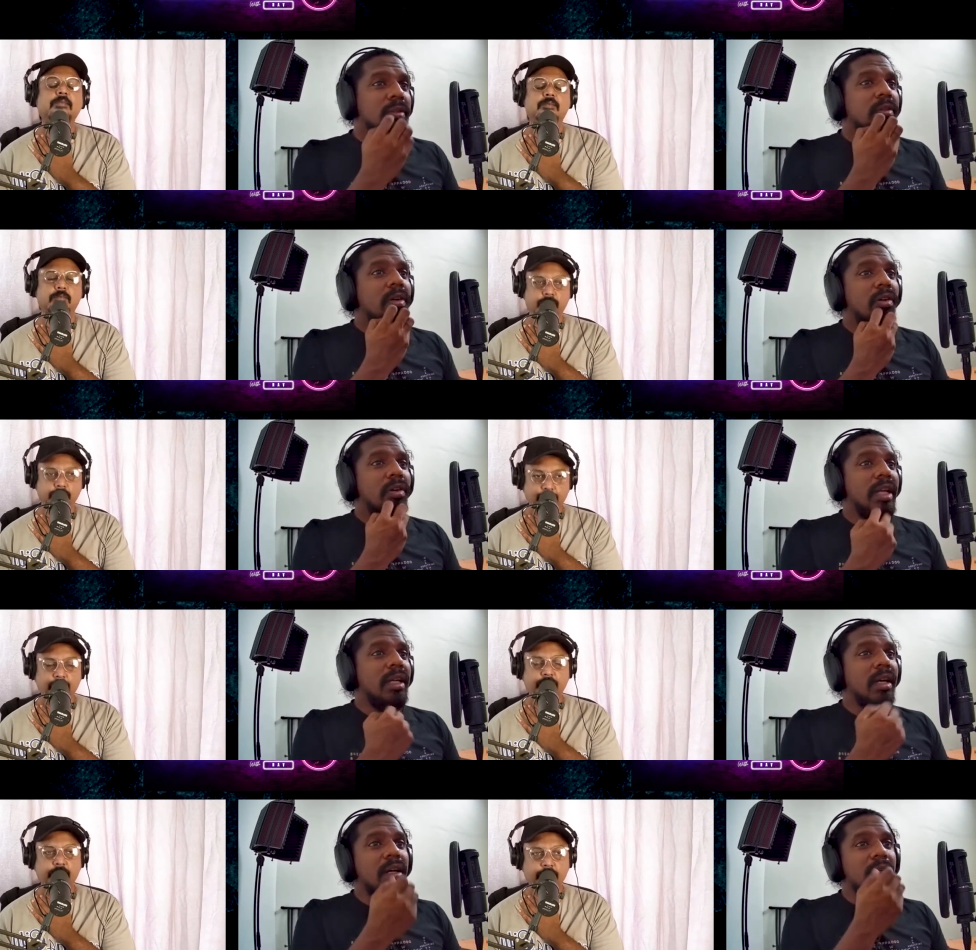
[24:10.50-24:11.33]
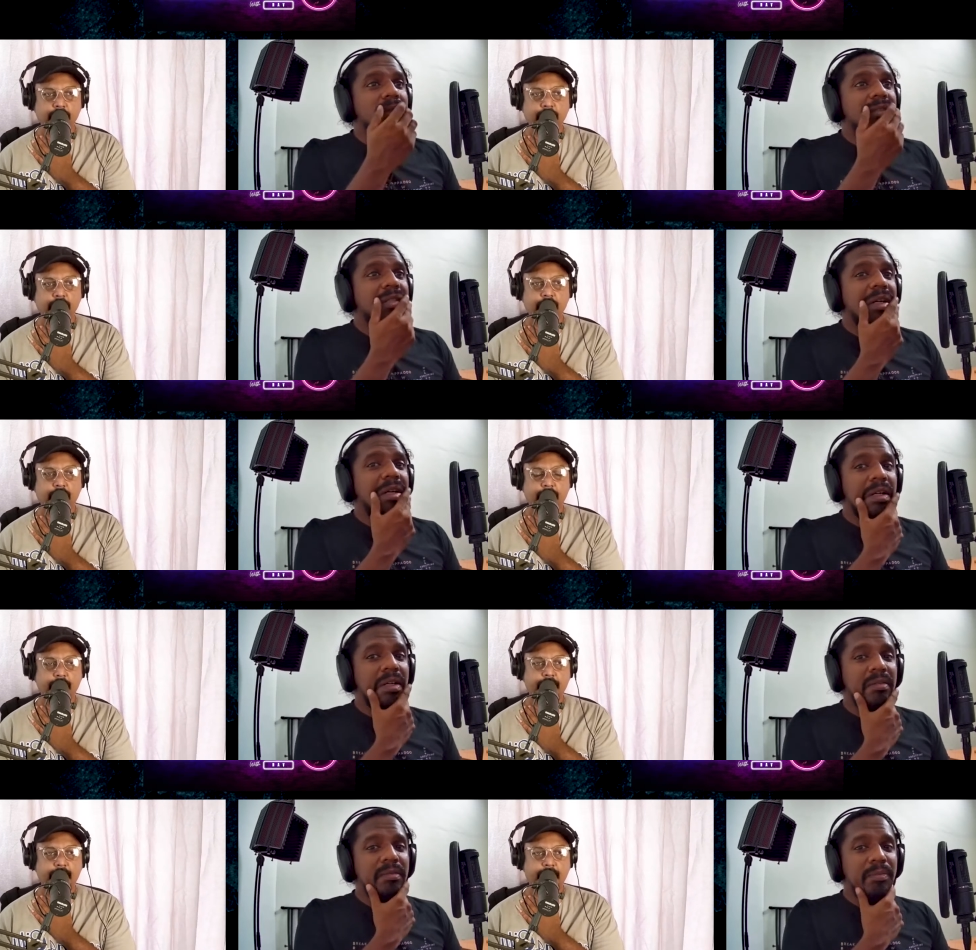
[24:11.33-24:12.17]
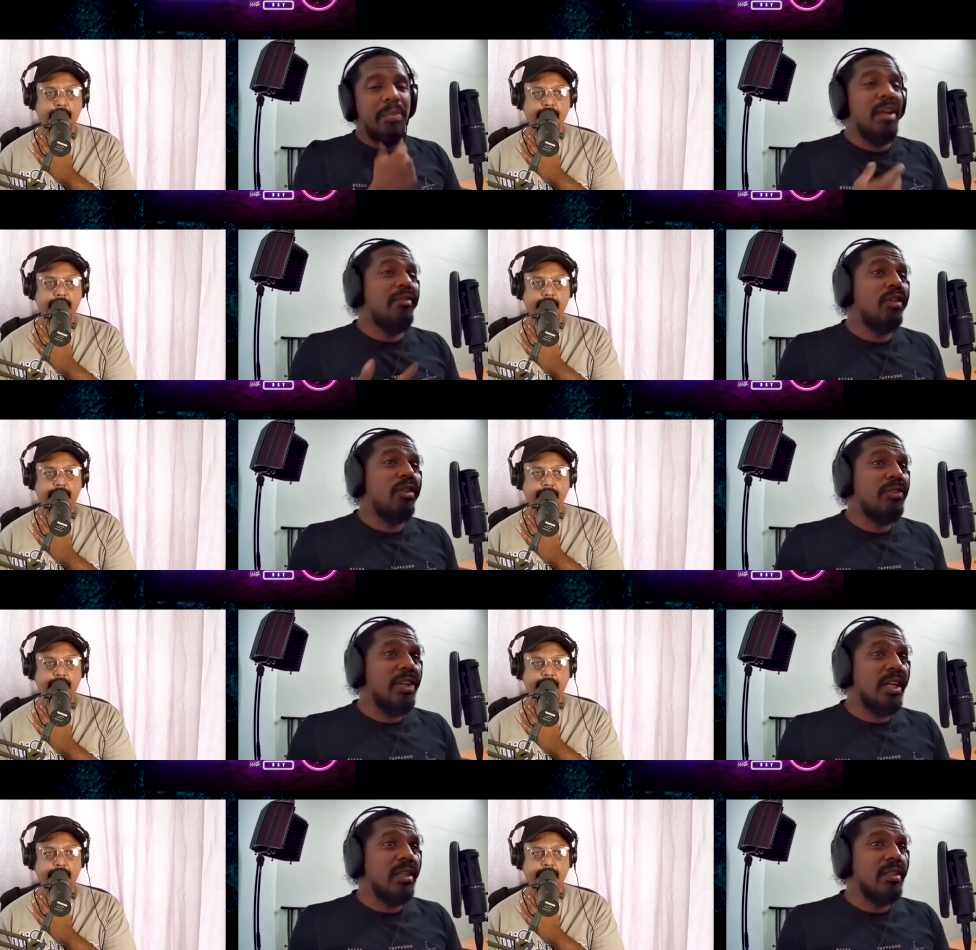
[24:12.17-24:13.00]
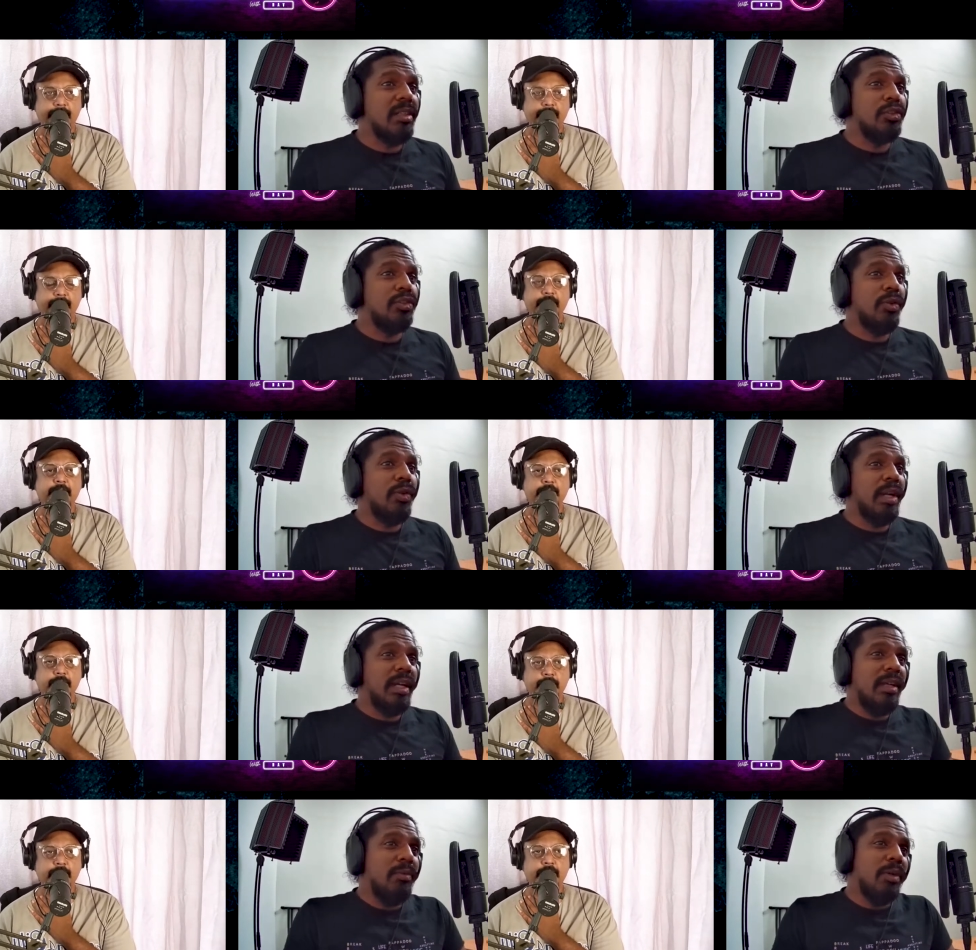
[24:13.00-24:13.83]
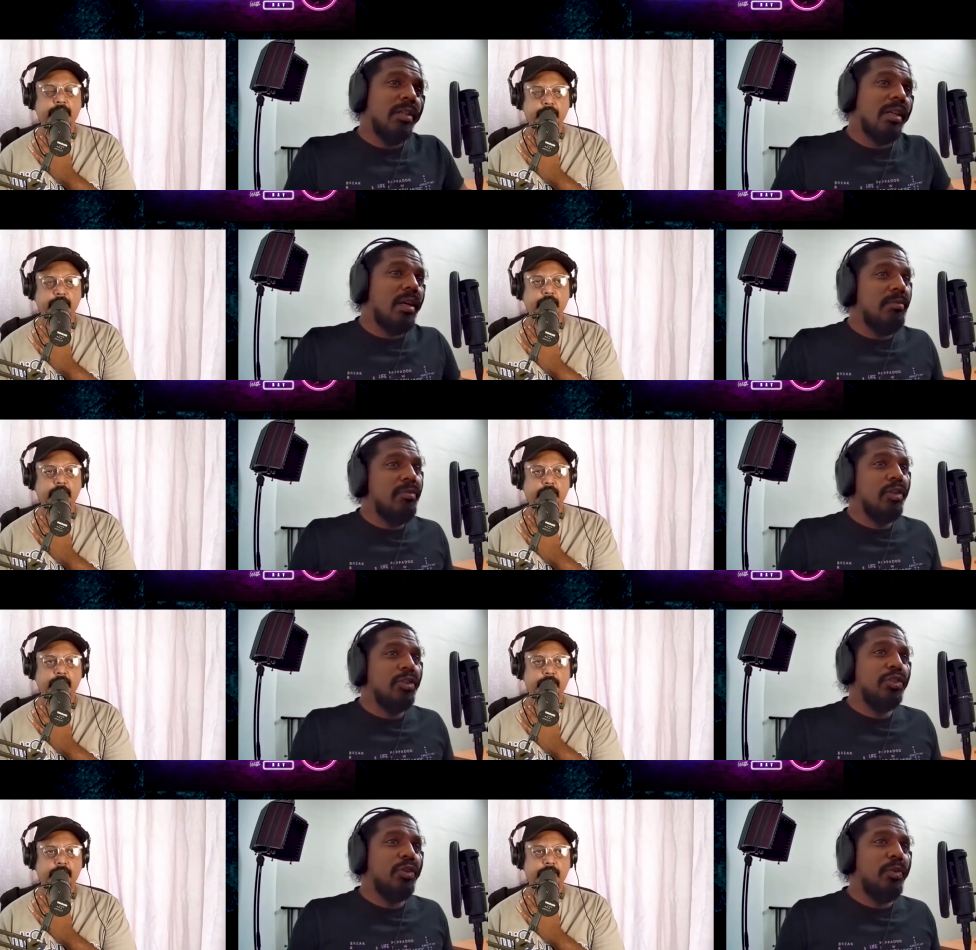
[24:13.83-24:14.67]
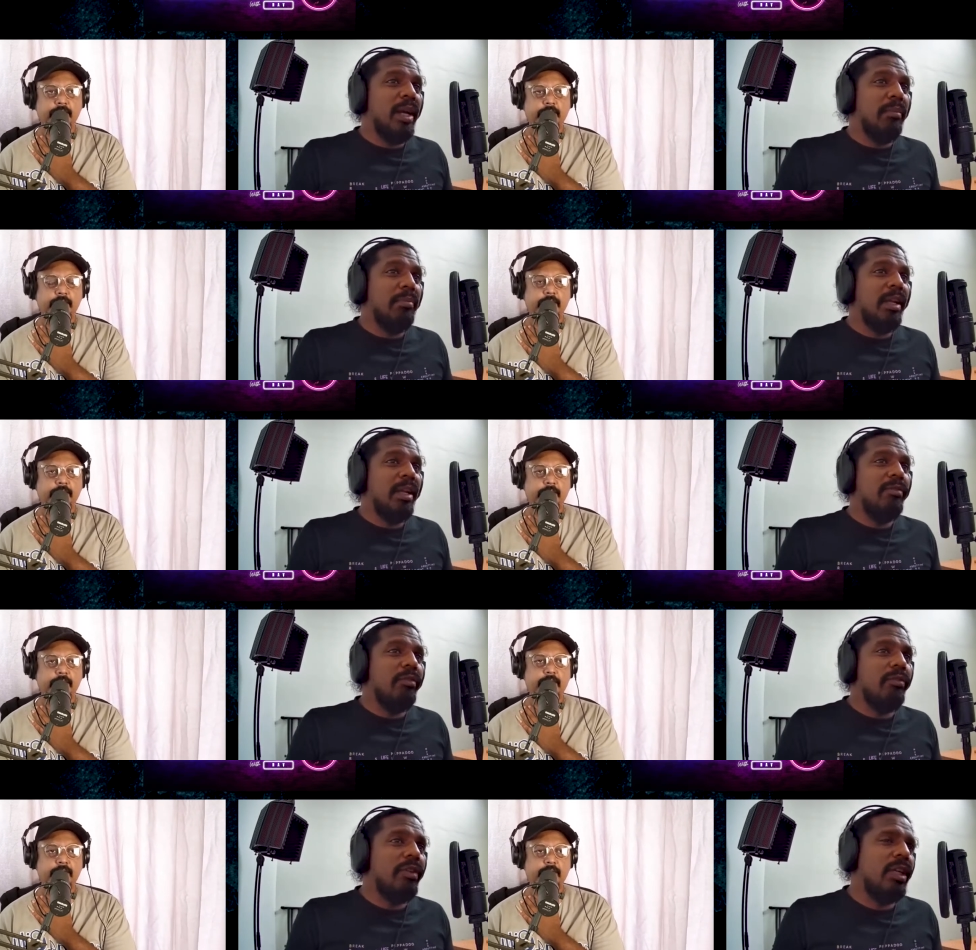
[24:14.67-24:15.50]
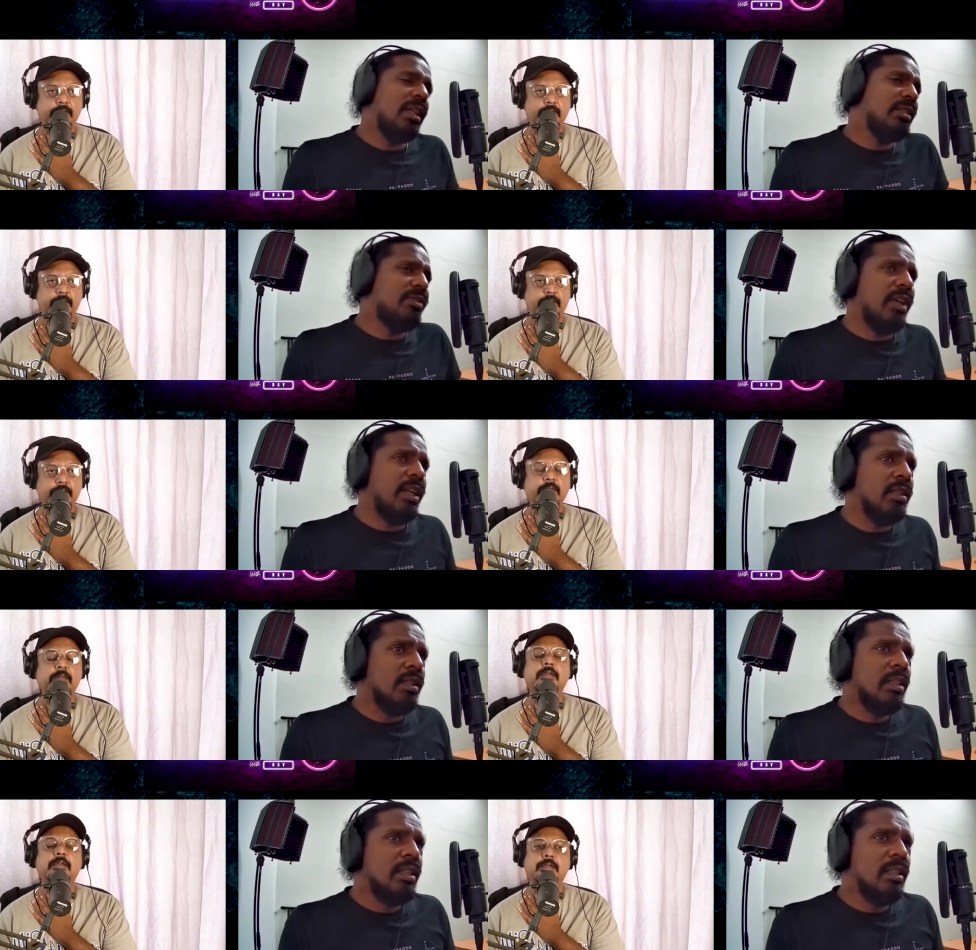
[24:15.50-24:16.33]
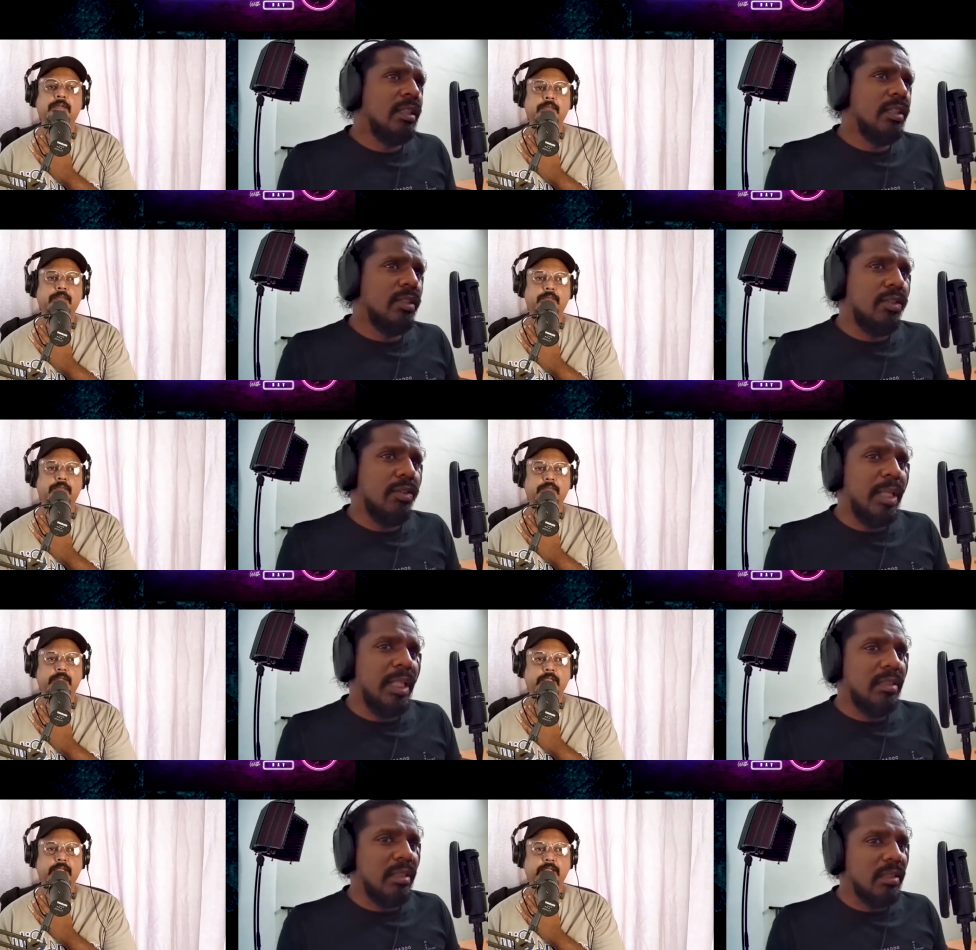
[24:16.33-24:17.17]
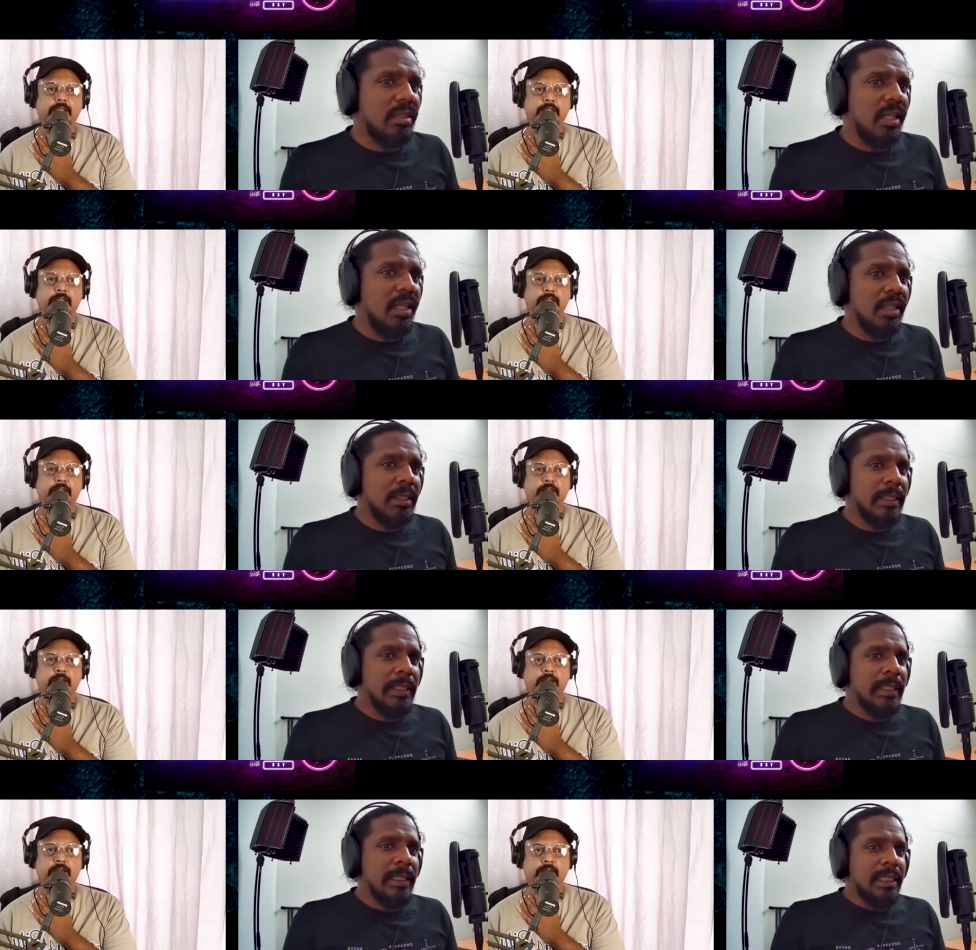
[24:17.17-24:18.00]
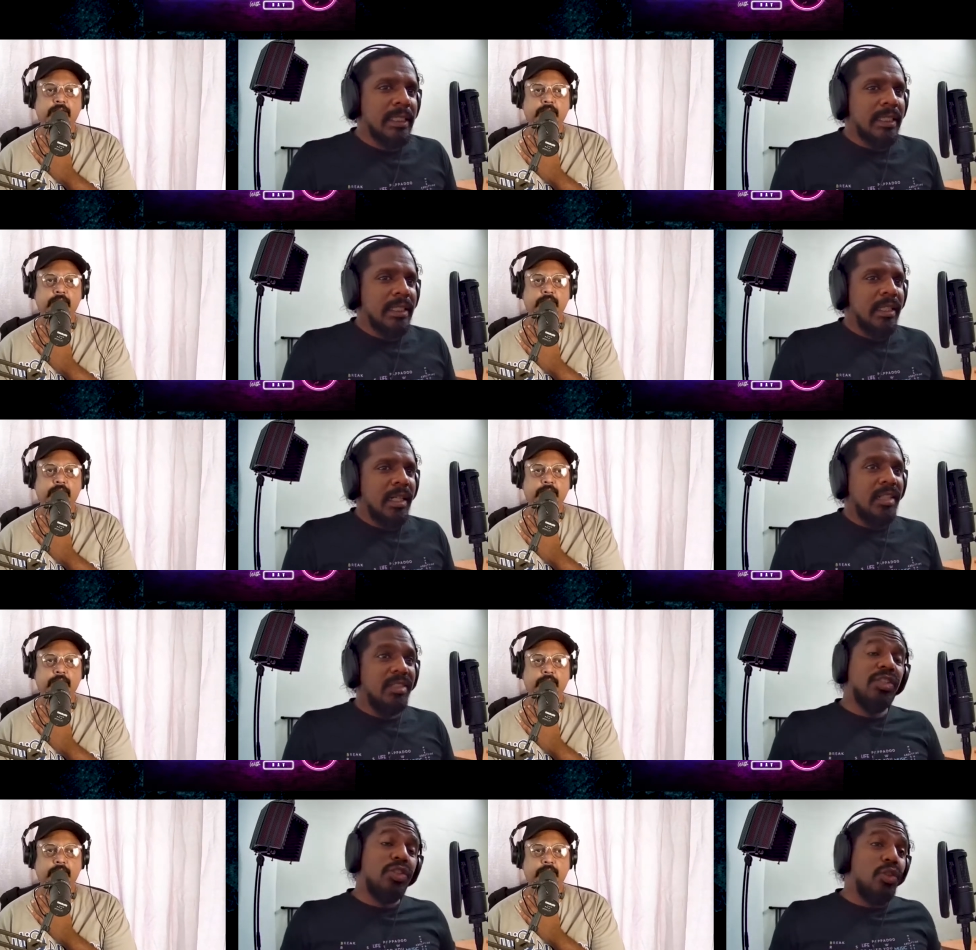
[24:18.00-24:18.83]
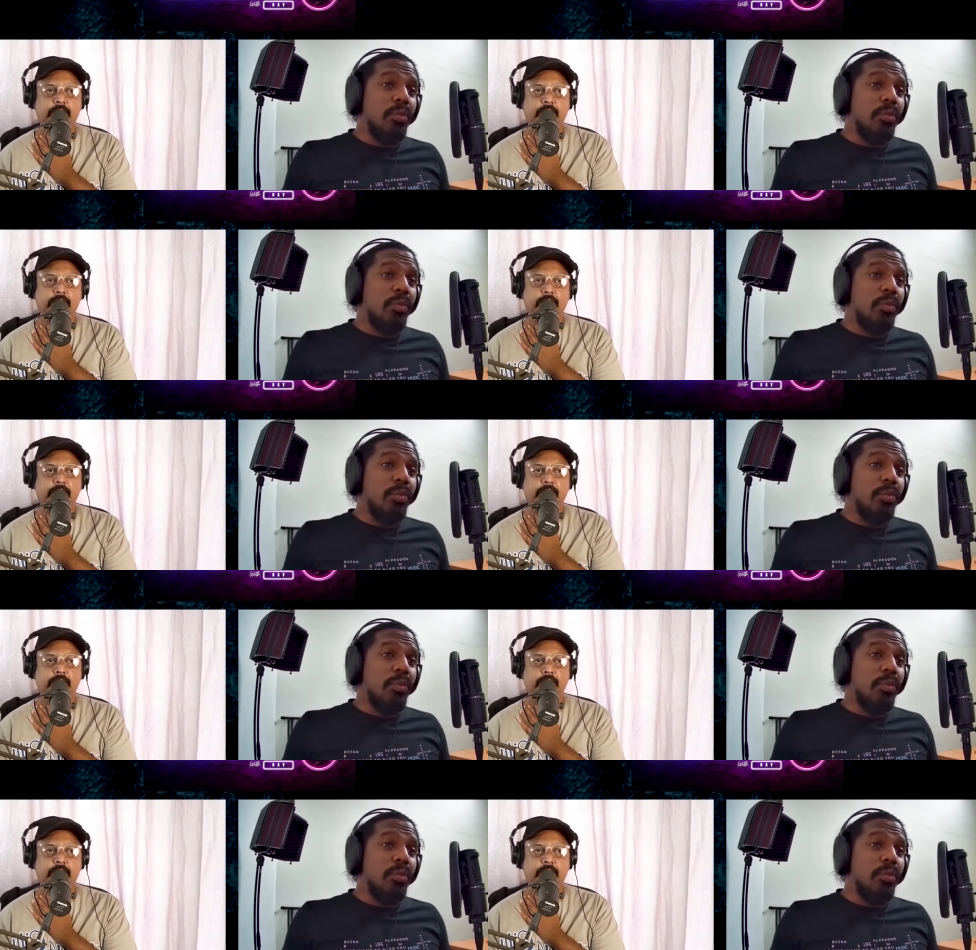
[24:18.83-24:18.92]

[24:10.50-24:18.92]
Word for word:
Speaker 1: or they can't uh, pay for a ticketed show and they want to come for a show where I'm playing for free. That's fine. You know, to me, it's yeah. just like, I'll just do